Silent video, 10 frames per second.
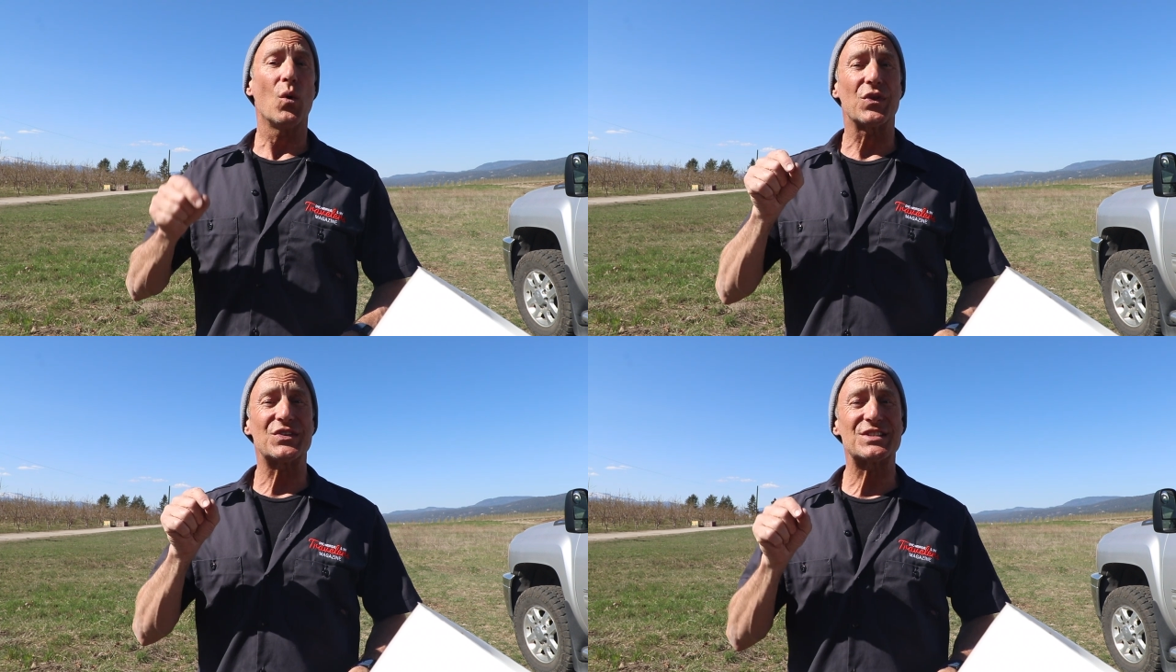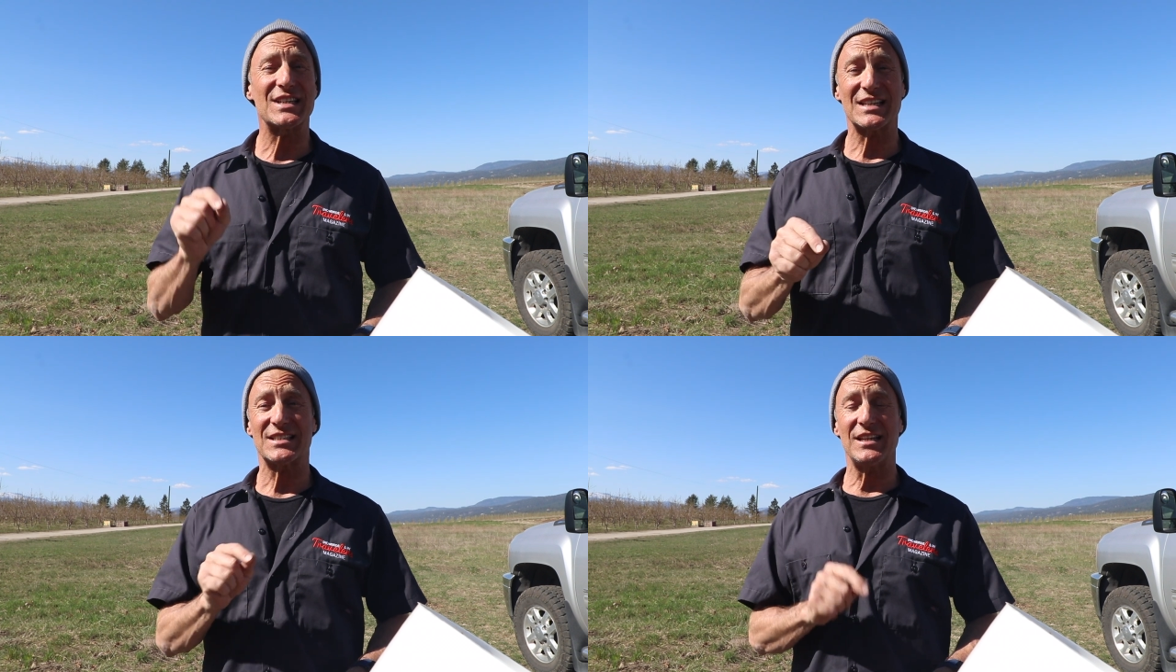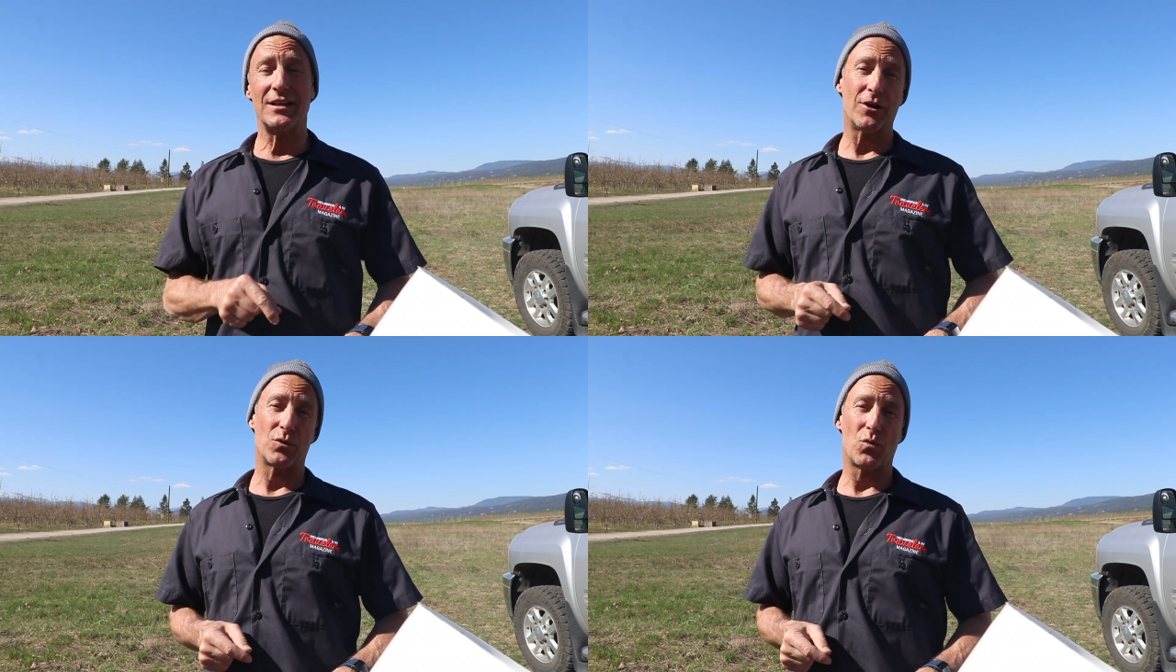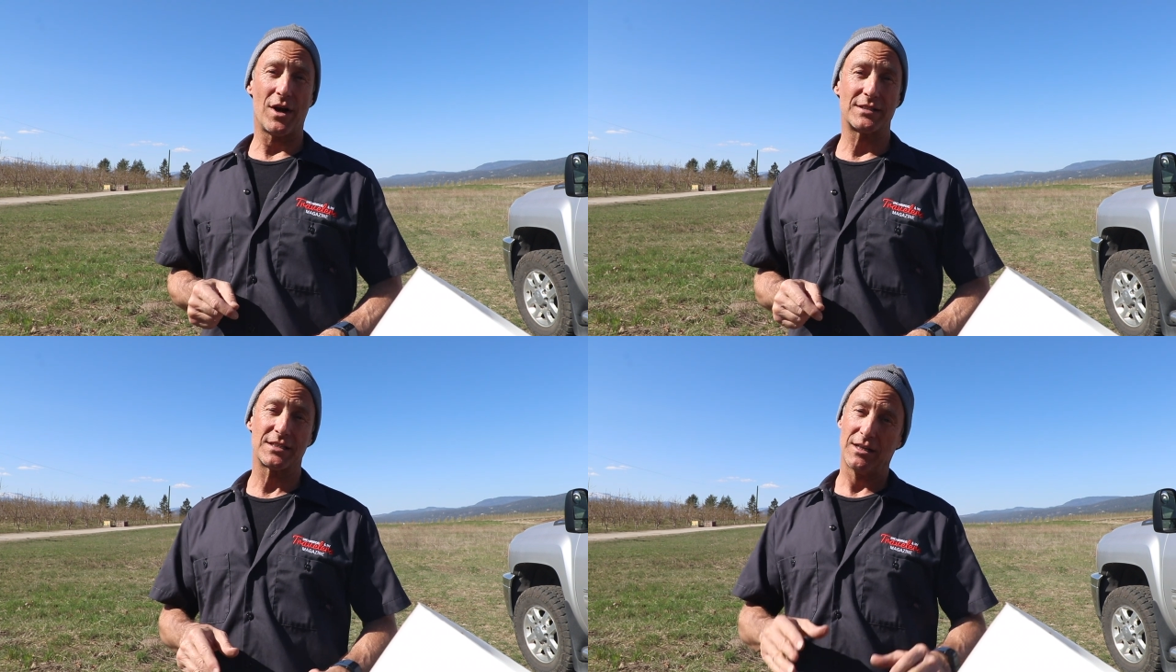with 1,600
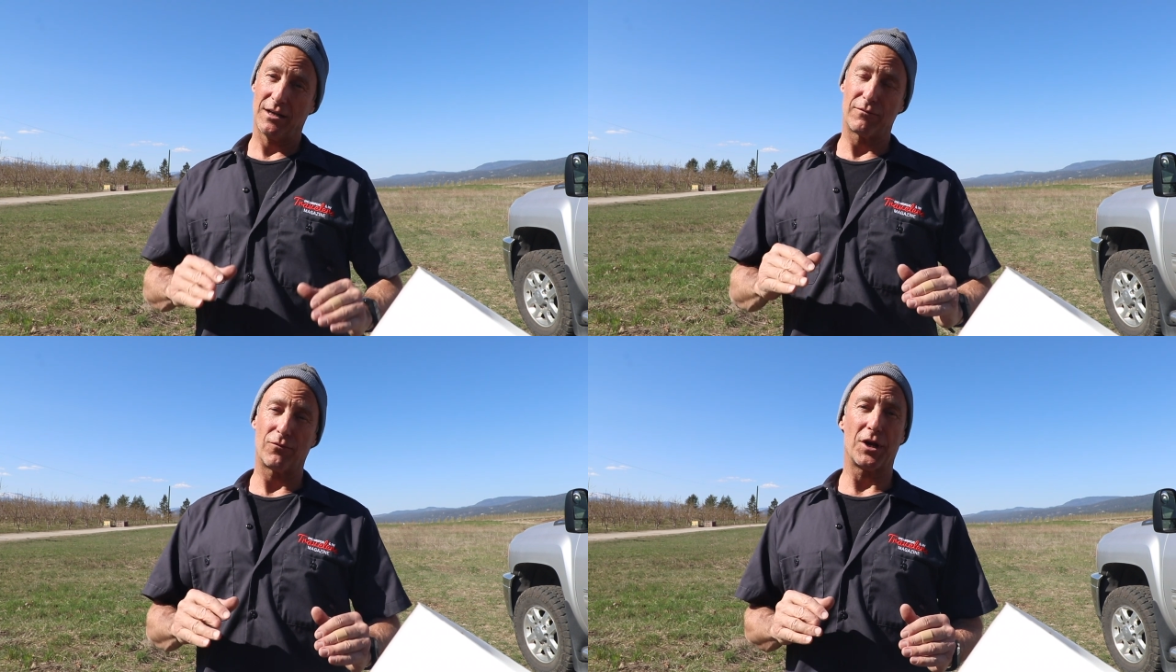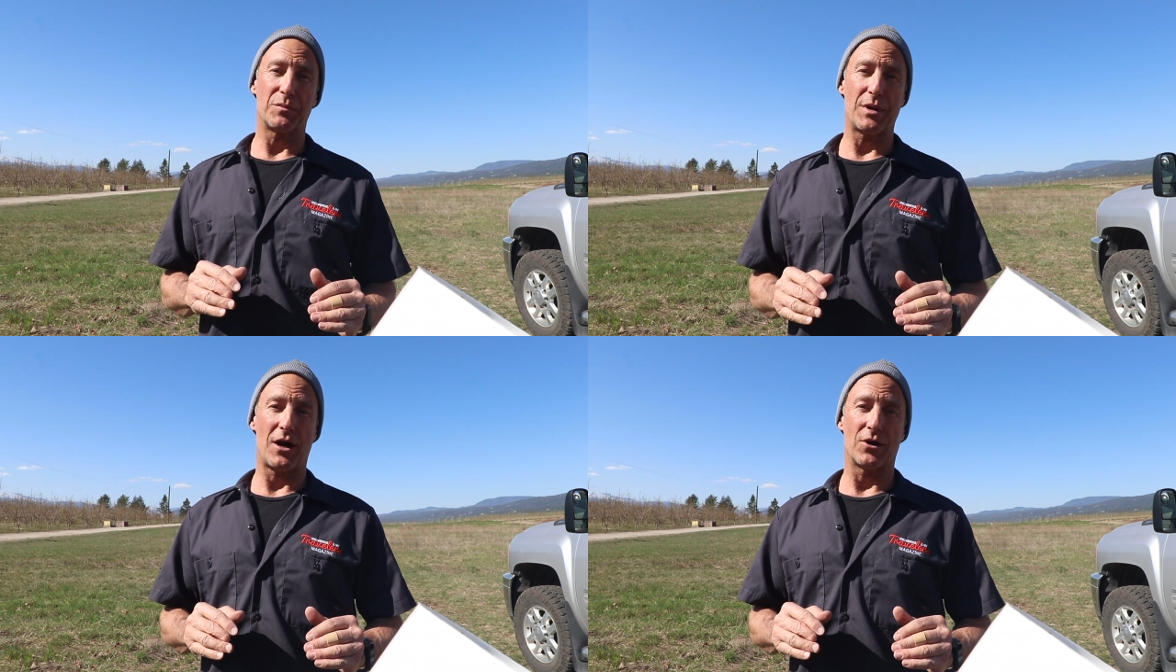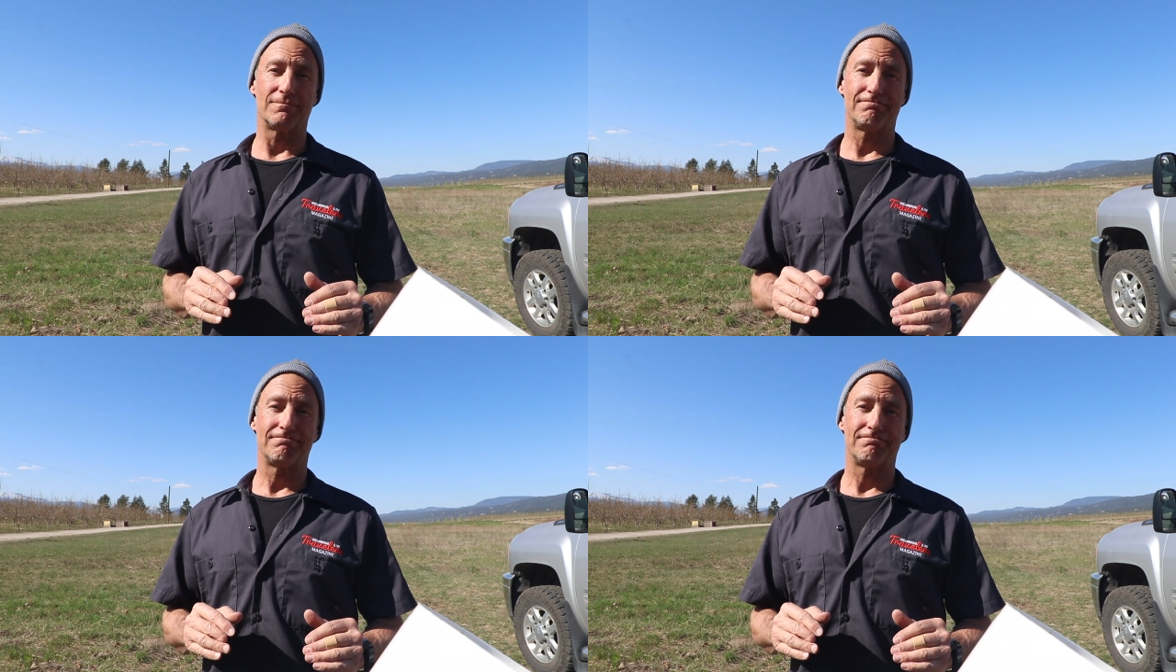watts of running power.